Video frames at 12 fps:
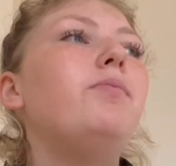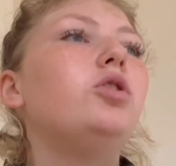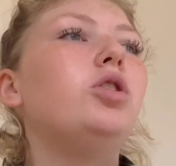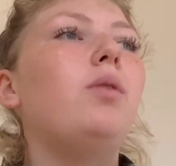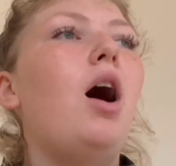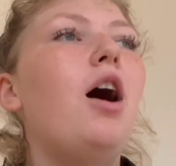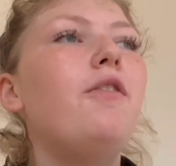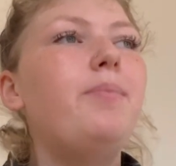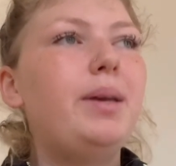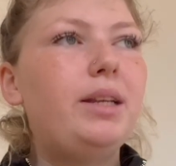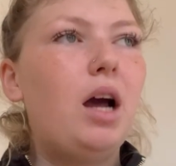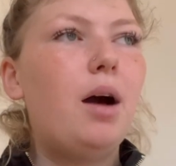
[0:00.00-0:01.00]
So I've
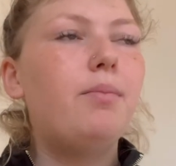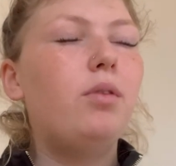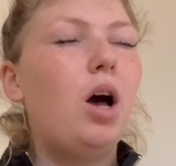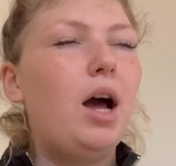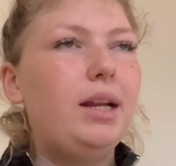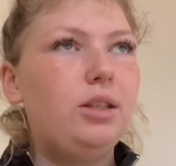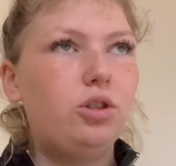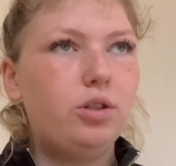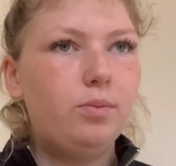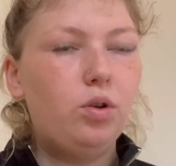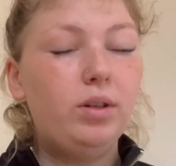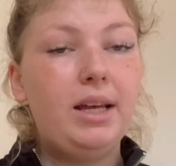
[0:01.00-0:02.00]
been up early this
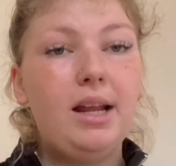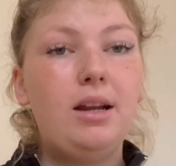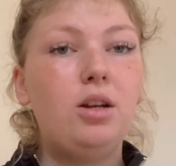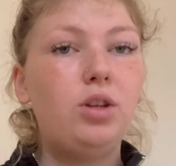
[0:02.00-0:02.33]
morning,